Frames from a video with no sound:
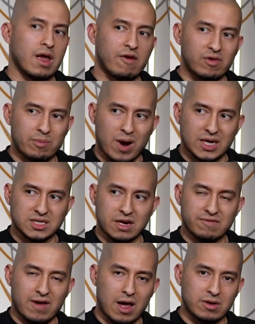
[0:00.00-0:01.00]
If we brought you
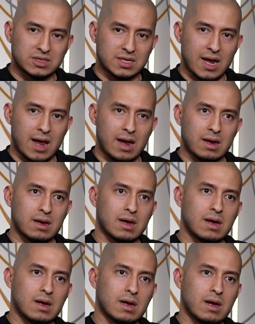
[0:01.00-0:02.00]
any value today,
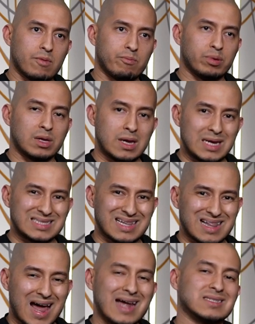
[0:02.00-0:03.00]
please
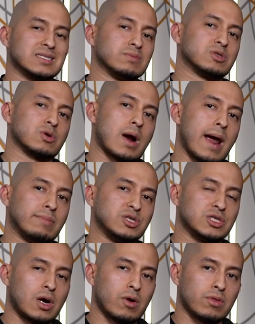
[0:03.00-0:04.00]
like, subscribe,
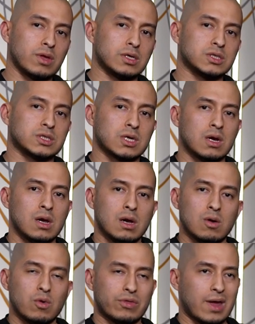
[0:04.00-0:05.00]
share this
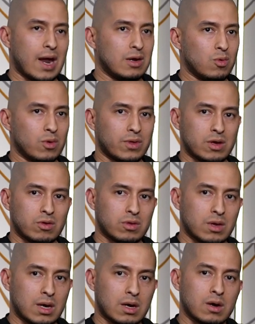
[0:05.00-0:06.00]
with anyone that you
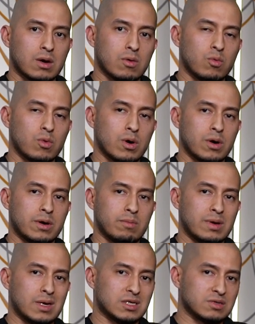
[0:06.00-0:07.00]
think would
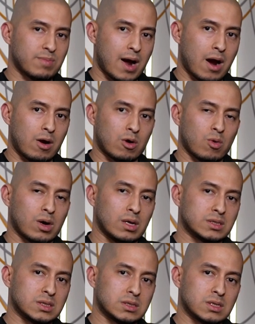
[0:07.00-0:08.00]
be inspired or want to
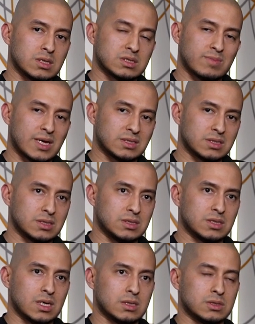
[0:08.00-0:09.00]
listen to this
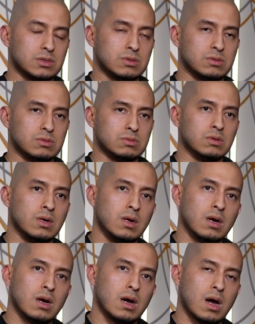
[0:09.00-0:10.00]
message and to
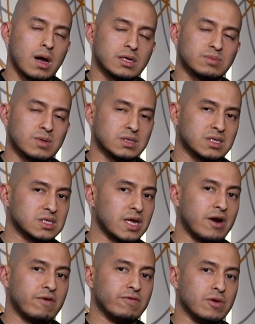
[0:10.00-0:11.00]
uh, experience this
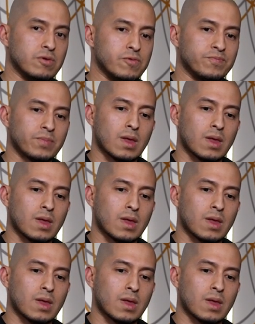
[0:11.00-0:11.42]
interview.